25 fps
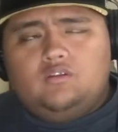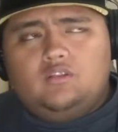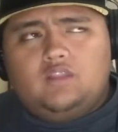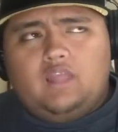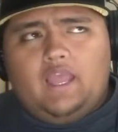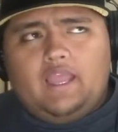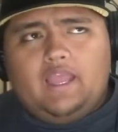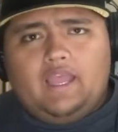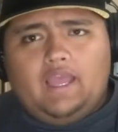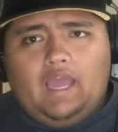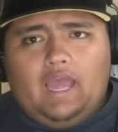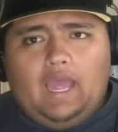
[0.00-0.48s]

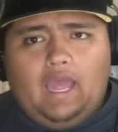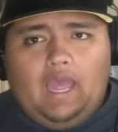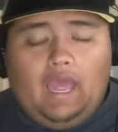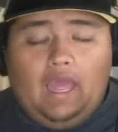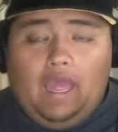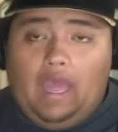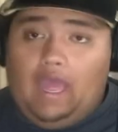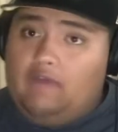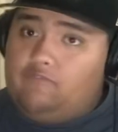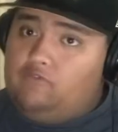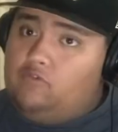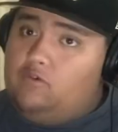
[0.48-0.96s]
Like,
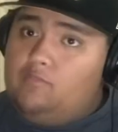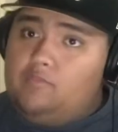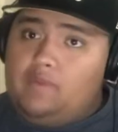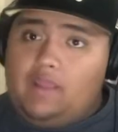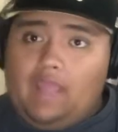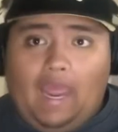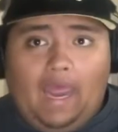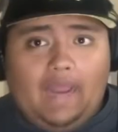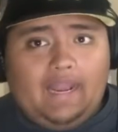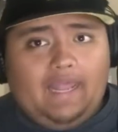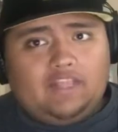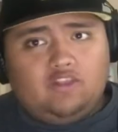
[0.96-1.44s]
for
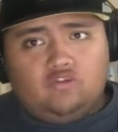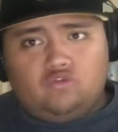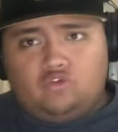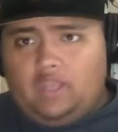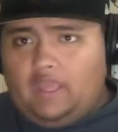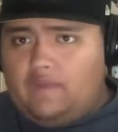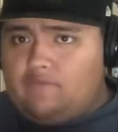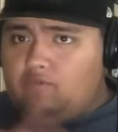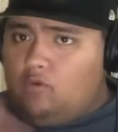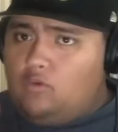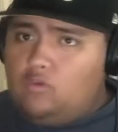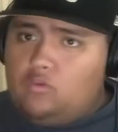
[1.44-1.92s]
me, I like to
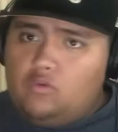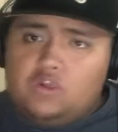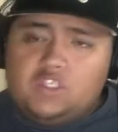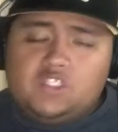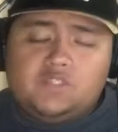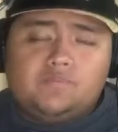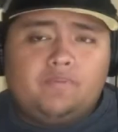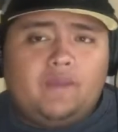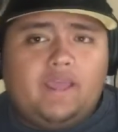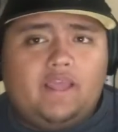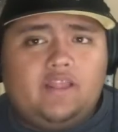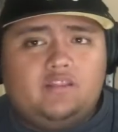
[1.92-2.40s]
treat everyone
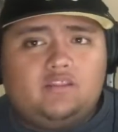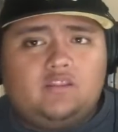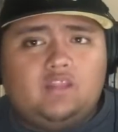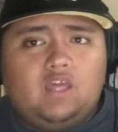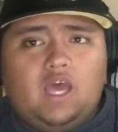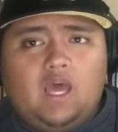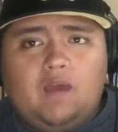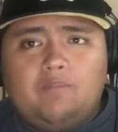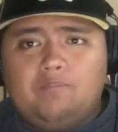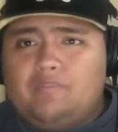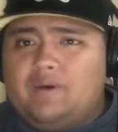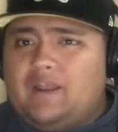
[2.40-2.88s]
with
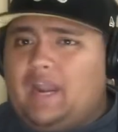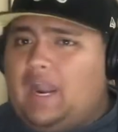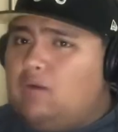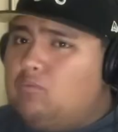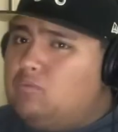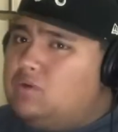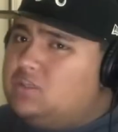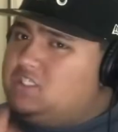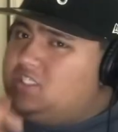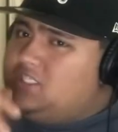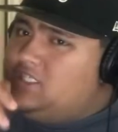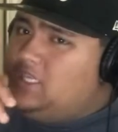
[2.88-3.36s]
respect, dog. But
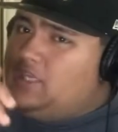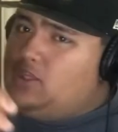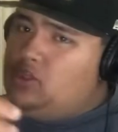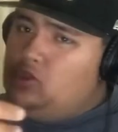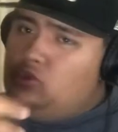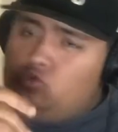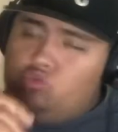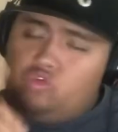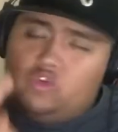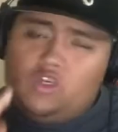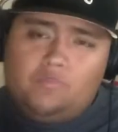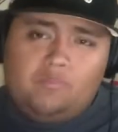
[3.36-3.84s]
I want to see how
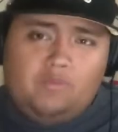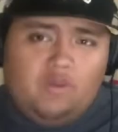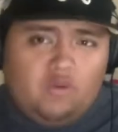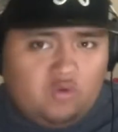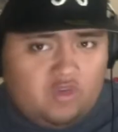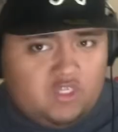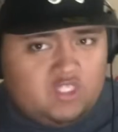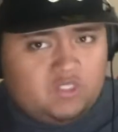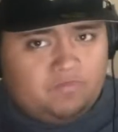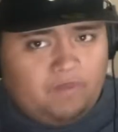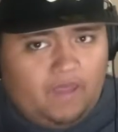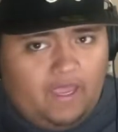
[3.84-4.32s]
you treat
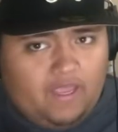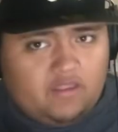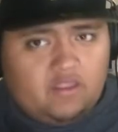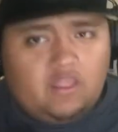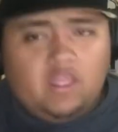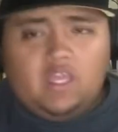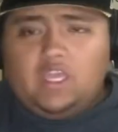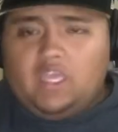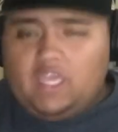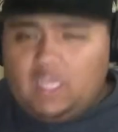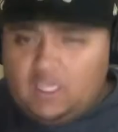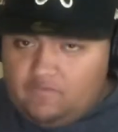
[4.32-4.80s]
me with
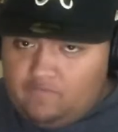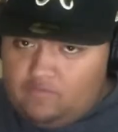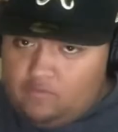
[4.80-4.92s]
respect.